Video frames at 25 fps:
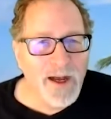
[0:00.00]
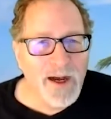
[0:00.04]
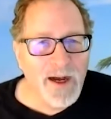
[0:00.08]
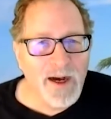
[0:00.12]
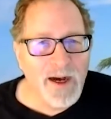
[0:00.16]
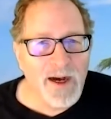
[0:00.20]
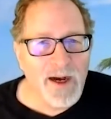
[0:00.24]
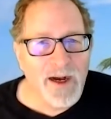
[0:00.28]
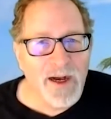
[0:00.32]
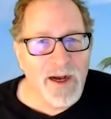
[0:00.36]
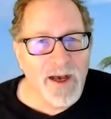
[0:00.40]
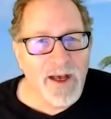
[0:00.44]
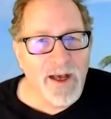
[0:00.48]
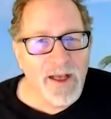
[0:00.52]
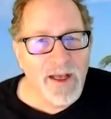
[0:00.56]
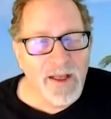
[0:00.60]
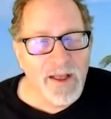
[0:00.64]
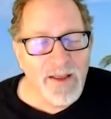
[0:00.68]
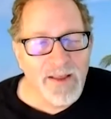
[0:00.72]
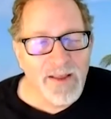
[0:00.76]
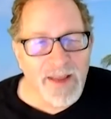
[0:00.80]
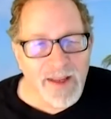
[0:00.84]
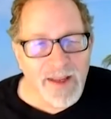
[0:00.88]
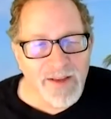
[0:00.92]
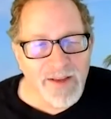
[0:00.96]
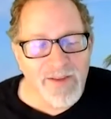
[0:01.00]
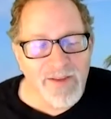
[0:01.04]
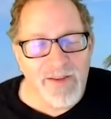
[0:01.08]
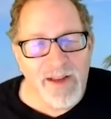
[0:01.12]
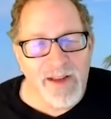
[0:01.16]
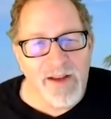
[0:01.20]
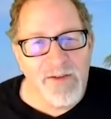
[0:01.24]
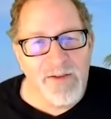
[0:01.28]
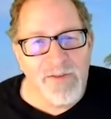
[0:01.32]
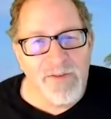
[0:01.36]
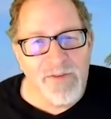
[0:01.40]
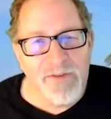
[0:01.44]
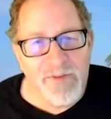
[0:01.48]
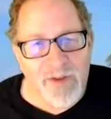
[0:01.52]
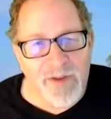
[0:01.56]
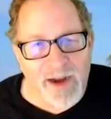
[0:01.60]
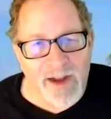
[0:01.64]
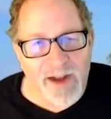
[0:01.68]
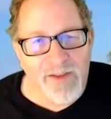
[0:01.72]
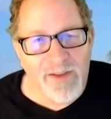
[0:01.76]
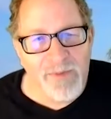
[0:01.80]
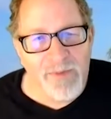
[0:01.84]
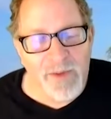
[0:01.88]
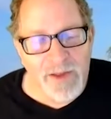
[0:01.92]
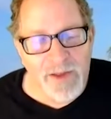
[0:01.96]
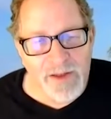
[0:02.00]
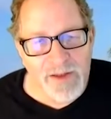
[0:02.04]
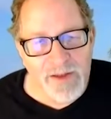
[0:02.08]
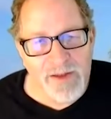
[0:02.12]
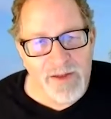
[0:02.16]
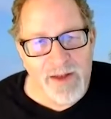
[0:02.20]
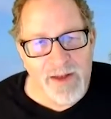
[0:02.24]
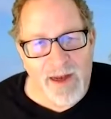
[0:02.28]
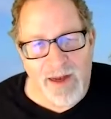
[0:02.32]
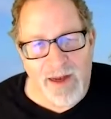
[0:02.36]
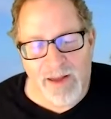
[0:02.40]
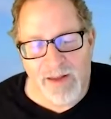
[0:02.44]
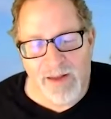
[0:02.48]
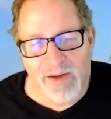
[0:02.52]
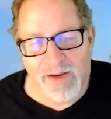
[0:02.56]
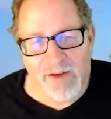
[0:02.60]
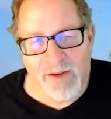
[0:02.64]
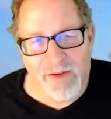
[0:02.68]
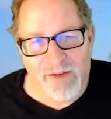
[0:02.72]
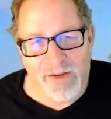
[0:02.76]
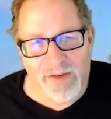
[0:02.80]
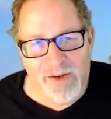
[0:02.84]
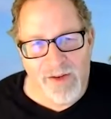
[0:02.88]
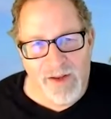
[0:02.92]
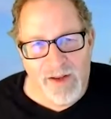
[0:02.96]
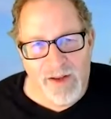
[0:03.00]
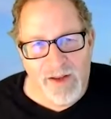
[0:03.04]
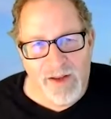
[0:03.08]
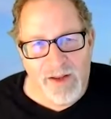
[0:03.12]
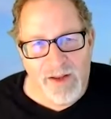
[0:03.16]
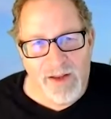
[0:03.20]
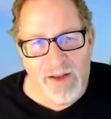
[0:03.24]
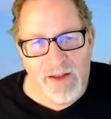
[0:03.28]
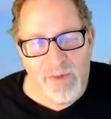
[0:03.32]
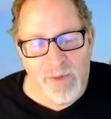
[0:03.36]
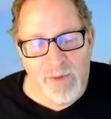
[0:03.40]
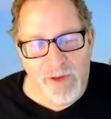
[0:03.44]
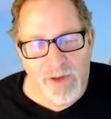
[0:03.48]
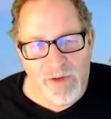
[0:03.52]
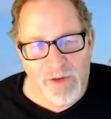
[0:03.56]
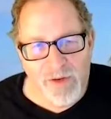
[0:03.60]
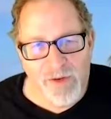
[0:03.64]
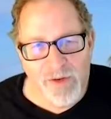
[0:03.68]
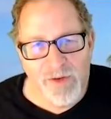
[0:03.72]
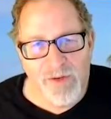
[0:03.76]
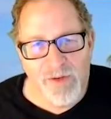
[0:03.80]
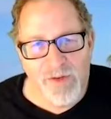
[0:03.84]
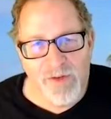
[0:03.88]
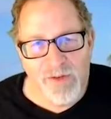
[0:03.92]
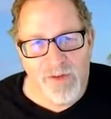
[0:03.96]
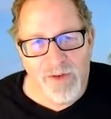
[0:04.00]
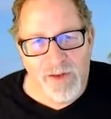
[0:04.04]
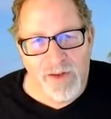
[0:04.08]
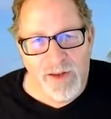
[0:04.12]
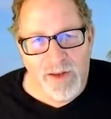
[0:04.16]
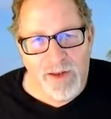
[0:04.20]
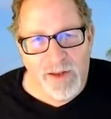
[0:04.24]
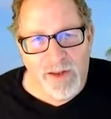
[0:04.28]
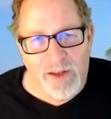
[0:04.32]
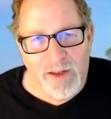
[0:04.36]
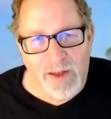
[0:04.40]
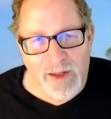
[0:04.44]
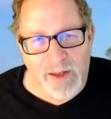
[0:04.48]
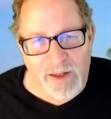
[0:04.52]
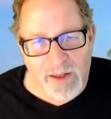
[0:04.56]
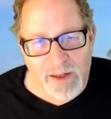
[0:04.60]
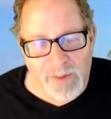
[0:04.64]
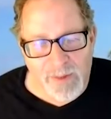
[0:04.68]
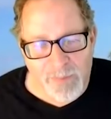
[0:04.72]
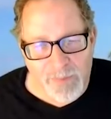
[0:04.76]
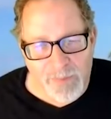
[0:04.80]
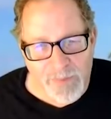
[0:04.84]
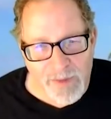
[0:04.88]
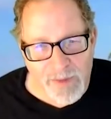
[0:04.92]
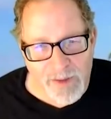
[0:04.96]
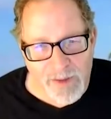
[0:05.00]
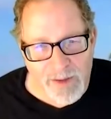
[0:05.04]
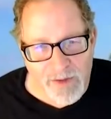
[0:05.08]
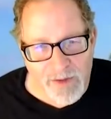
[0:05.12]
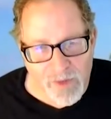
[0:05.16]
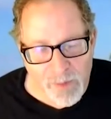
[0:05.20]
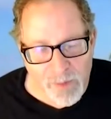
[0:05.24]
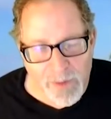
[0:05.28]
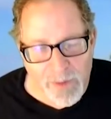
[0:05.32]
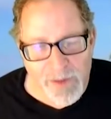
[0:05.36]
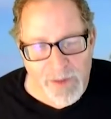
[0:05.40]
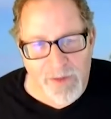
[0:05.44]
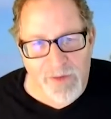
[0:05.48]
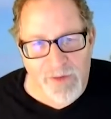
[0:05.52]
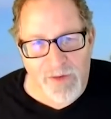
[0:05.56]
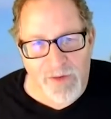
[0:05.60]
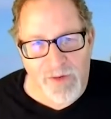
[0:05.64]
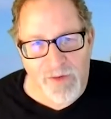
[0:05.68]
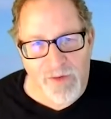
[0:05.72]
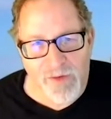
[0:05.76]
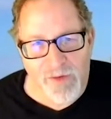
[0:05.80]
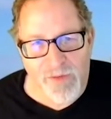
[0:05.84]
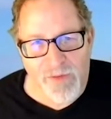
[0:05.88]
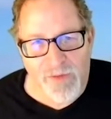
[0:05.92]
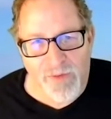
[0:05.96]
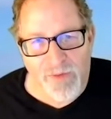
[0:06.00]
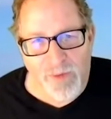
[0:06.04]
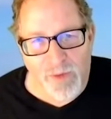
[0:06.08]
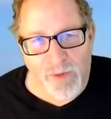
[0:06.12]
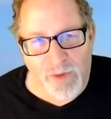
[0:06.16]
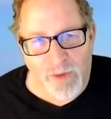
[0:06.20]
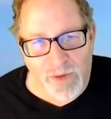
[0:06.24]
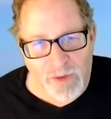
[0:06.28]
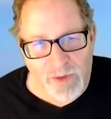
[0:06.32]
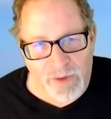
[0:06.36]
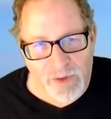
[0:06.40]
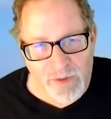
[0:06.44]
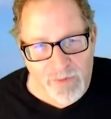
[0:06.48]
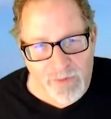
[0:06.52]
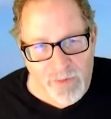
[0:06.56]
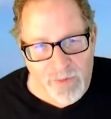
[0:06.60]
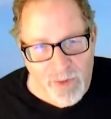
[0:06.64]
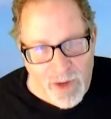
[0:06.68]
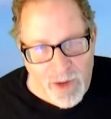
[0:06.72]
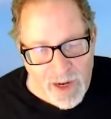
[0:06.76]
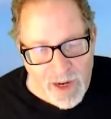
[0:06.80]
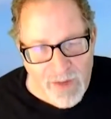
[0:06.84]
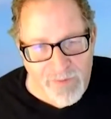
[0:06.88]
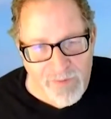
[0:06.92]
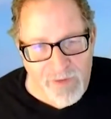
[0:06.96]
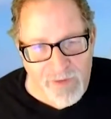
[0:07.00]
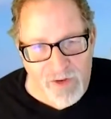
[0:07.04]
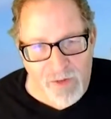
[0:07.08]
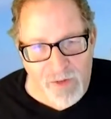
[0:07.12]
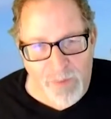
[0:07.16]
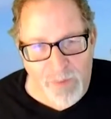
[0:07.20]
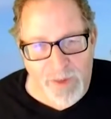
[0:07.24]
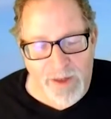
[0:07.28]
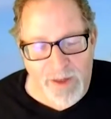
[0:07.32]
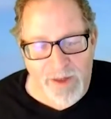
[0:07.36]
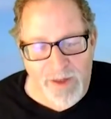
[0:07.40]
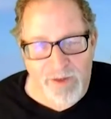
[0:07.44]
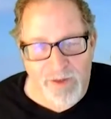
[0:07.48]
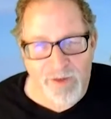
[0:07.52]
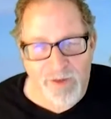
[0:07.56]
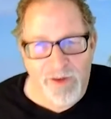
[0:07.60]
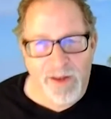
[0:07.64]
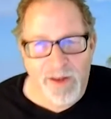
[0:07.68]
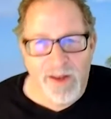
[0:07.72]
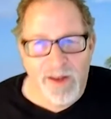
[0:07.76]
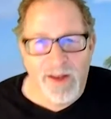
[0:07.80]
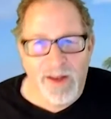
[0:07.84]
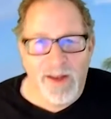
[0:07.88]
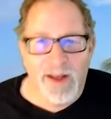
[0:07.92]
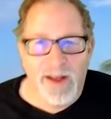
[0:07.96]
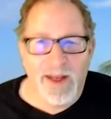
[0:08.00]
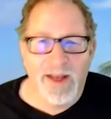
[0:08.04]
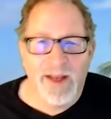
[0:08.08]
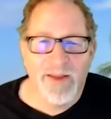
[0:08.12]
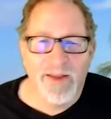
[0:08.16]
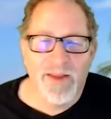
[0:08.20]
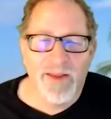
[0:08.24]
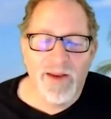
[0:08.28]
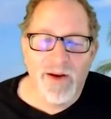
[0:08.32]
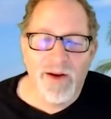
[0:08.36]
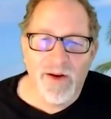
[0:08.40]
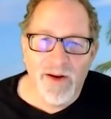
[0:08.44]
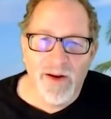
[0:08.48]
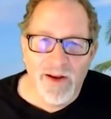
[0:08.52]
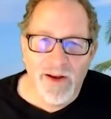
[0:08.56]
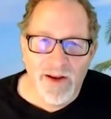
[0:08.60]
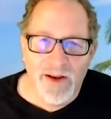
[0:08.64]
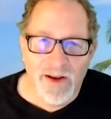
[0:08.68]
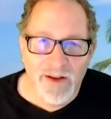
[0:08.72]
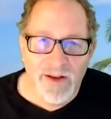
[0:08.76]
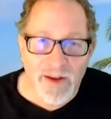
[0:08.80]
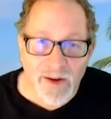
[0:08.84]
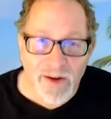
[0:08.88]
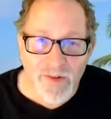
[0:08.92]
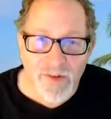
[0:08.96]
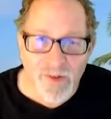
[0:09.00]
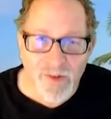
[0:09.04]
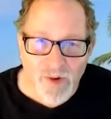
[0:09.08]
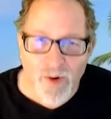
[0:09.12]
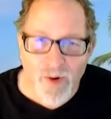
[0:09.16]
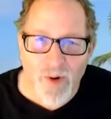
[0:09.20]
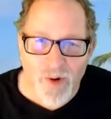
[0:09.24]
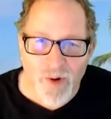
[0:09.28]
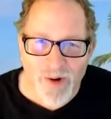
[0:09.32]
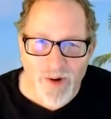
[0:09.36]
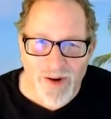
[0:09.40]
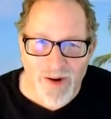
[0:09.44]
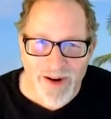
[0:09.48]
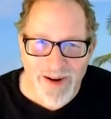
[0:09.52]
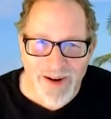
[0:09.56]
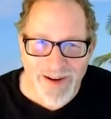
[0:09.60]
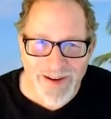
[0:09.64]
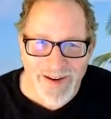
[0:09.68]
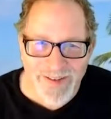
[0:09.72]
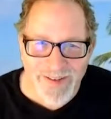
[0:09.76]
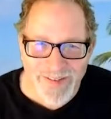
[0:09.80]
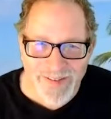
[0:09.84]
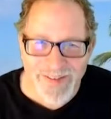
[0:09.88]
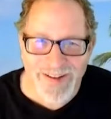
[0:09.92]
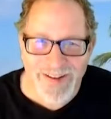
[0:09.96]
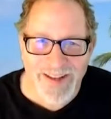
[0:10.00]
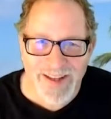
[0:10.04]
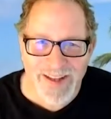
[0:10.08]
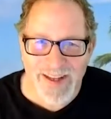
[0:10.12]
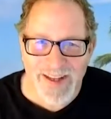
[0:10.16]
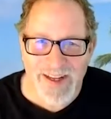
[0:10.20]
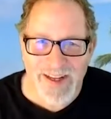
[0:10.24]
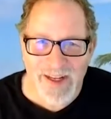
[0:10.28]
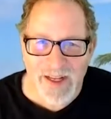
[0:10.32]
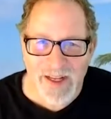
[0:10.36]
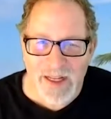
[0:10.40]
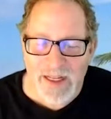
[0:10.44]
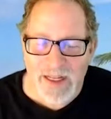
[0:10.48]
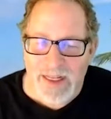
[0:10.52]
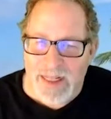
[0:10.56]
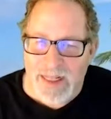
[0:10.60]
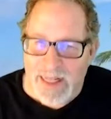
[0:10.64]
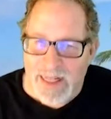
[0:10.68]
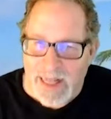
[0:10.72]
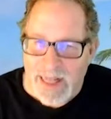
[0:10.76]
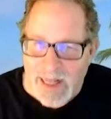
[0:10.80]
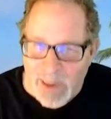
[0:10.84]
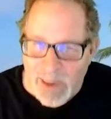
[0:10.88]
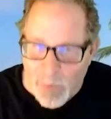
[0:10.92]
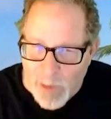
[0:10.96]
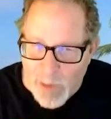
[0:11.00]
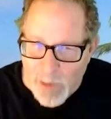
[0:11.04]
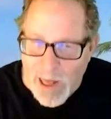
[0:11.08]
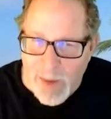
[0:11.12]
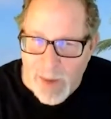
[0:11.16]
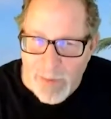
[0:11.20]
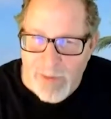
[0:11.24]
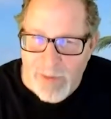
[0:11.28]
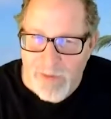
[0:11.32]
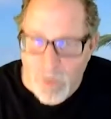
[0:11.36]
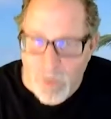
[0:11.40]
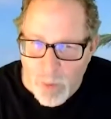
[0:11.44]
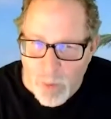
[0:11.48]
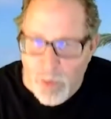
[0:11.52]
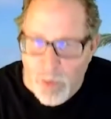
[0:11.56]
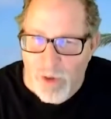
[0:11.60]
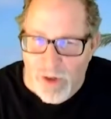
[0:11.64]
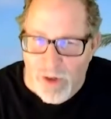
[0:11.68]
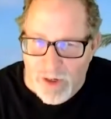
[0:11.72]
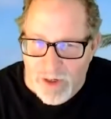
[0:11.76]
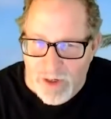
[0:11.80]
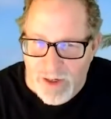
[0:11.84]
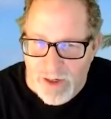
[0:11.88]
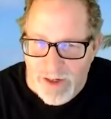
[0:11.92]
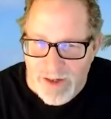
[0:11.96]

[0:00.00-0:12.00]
Uh, they saved five million dollars in reduced um, expenses for for office space. And they're, and here's the core, here's the key. How, how about the work?